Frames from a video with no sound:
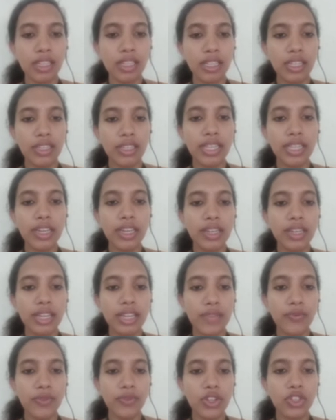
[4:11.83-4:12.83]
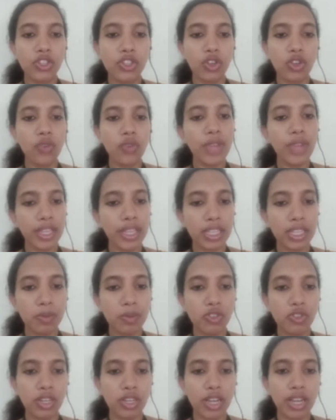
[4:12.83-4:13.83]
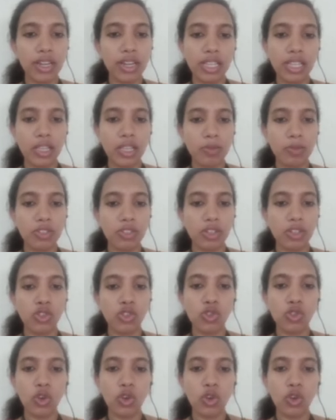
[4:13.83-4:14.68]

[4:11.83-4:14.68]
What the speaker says: Then definition of encryption and decryption.